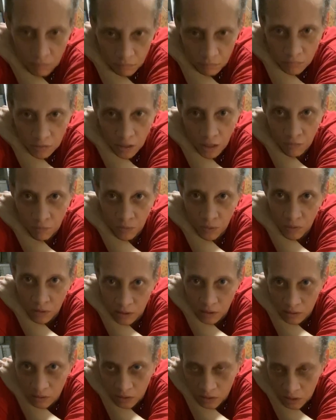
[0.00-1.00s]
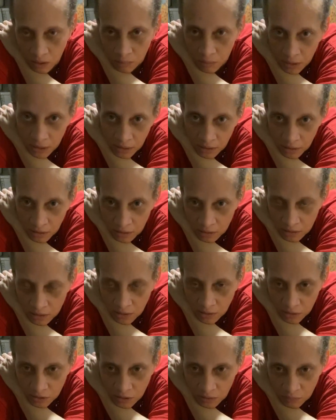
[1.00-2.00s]
I feel like there's somebody that needs to
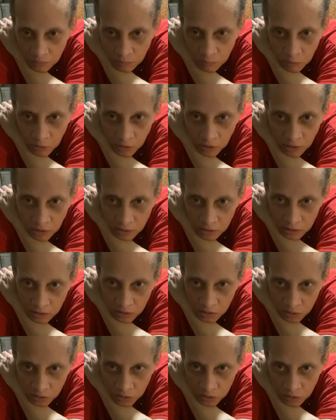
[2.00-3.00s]
hear something from their ancestor.